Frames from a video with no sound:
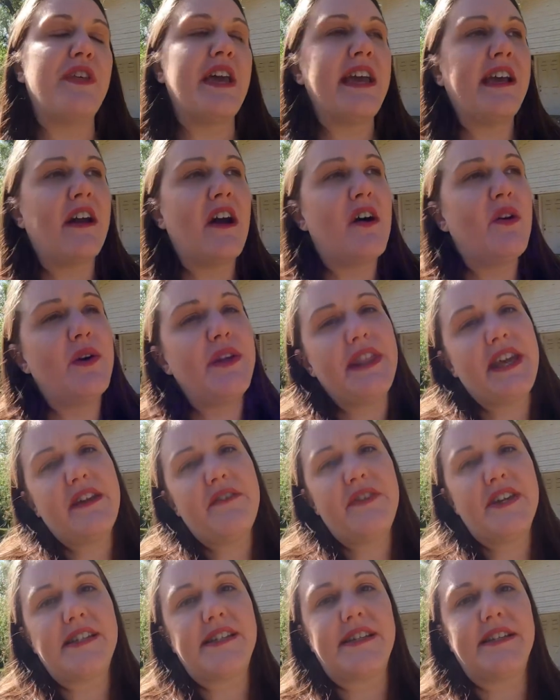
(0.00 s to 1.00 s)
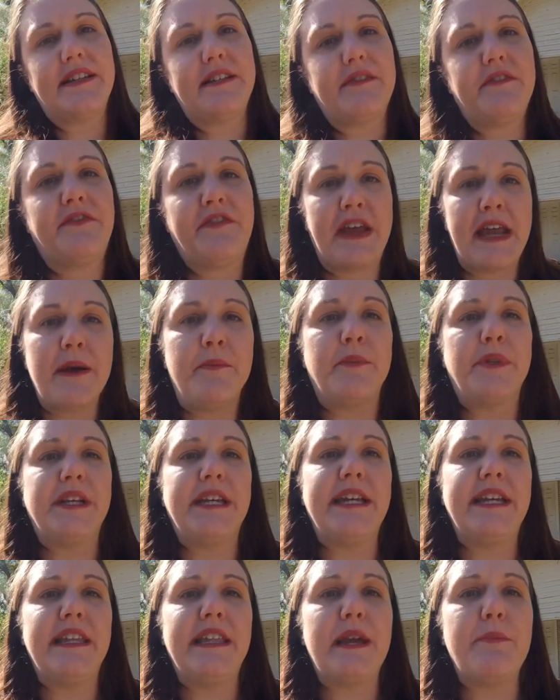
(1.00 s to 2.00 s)
they go and they visit
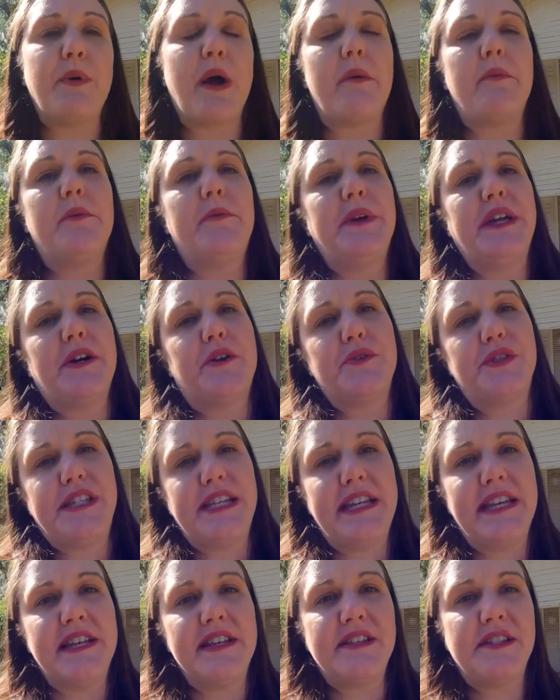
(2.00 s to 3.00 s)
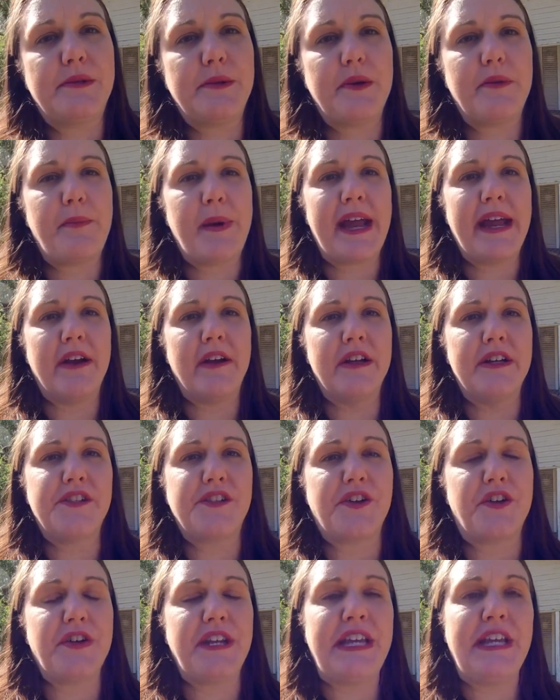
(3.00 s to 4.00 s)
family. They probably go see his
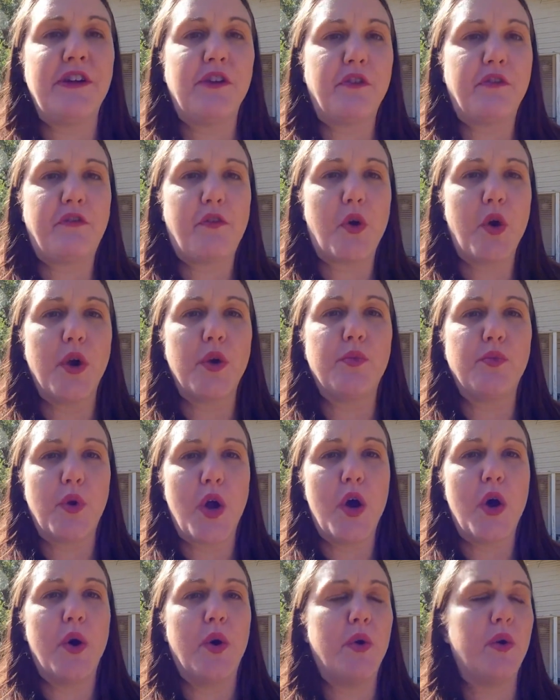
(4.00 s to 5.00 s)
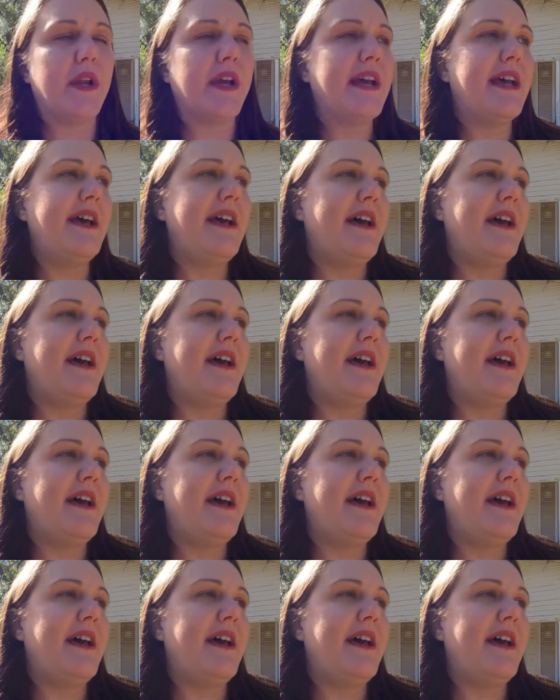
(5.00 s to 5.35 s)
parents on Eagle Ford Road.